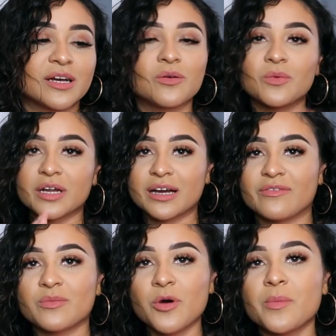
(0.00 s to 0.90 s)
like what i got
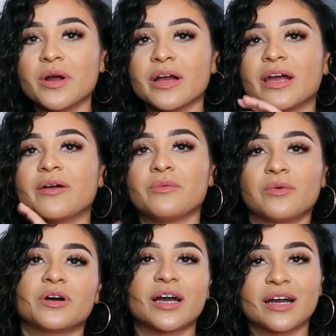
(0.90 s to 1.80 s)
from walmart and
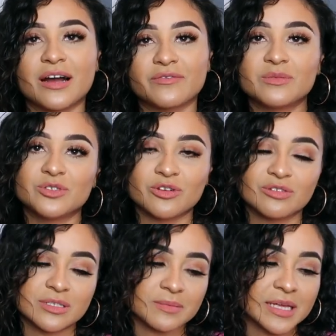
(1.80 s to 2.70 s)
what i got from
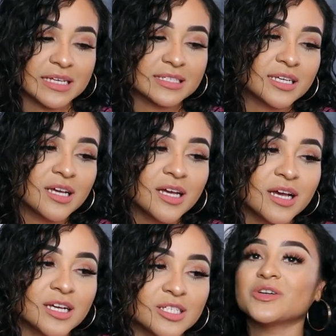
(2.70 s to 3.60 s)
children's place
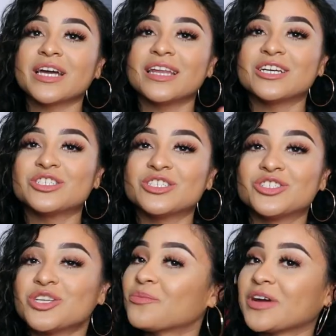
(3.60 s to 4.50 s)
so yeah let's
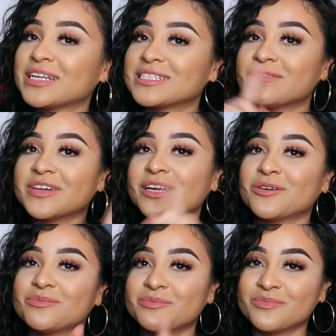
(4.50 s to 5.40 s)
just jump right into the
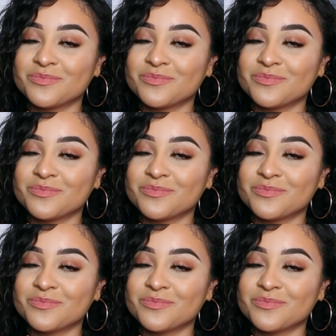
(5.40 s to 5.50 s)
video